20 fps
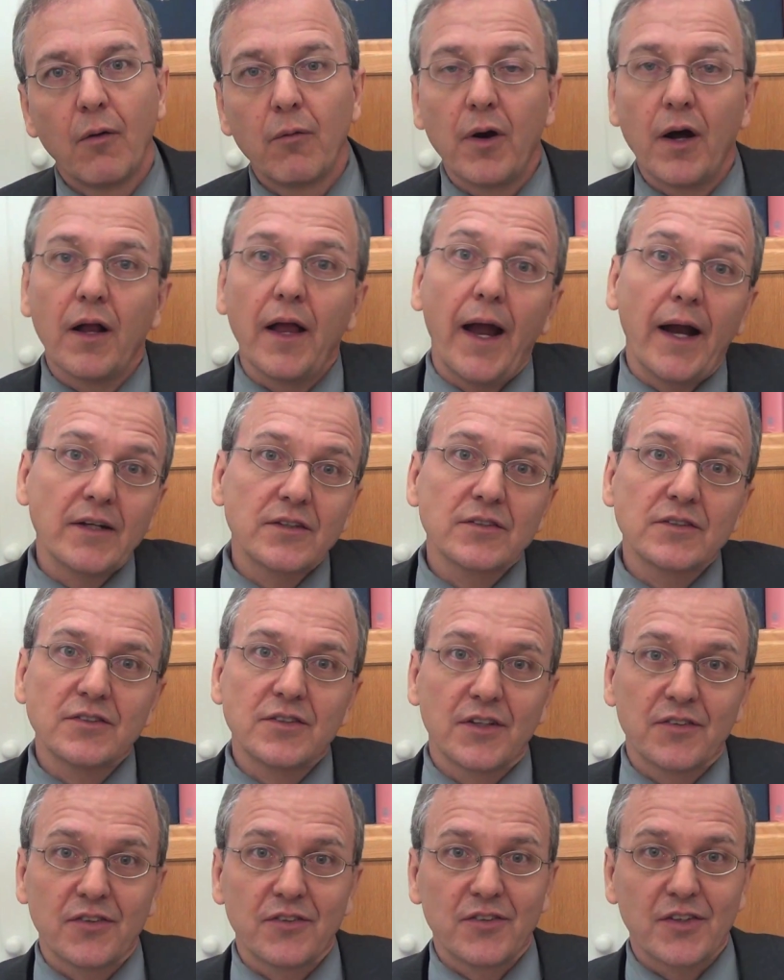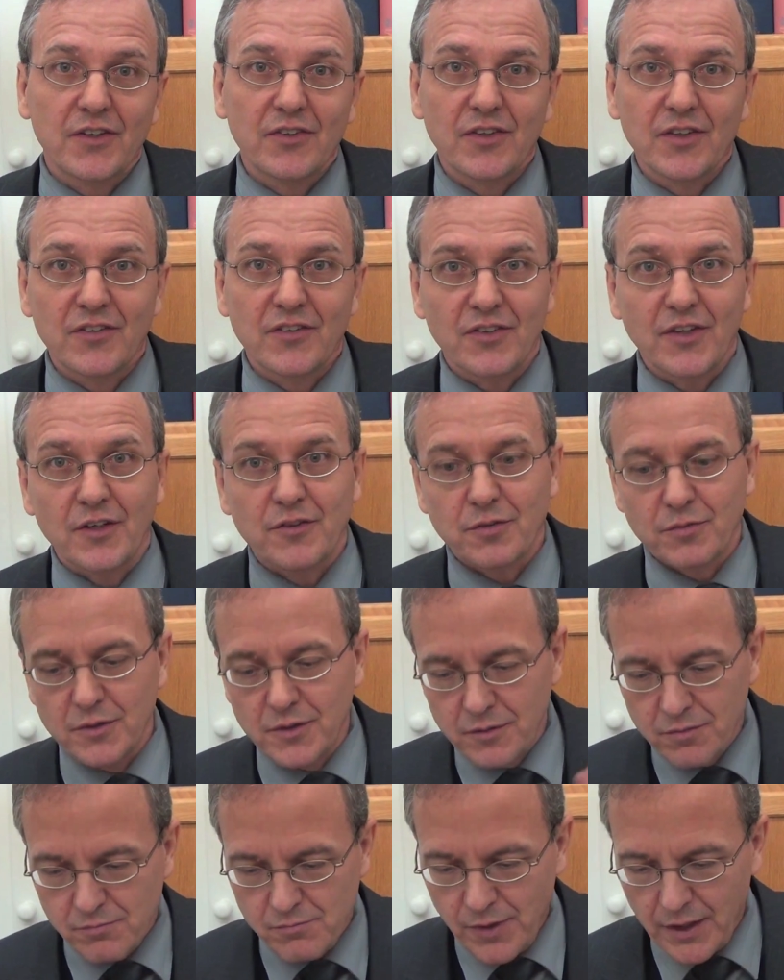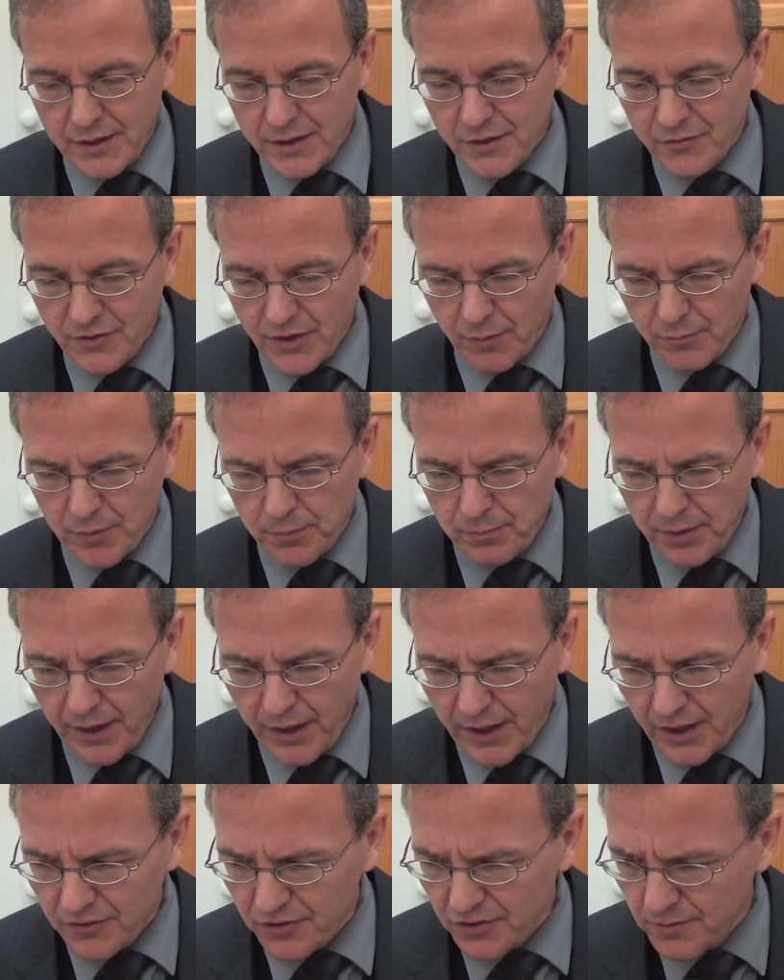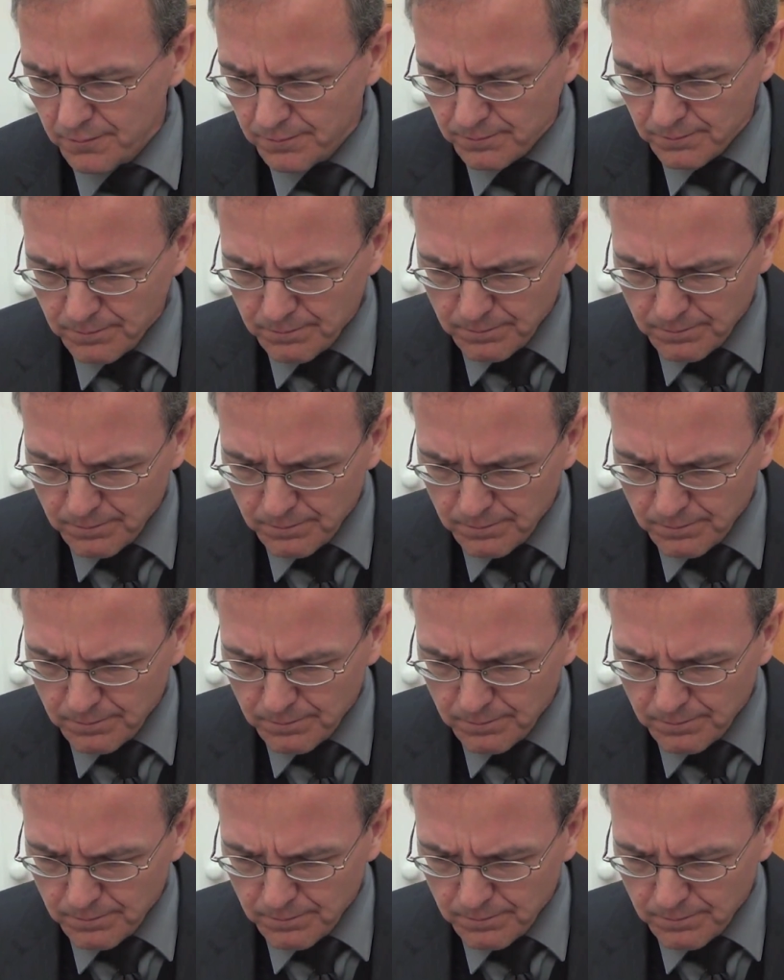Well, actually, since the 16th century, many have come to pass.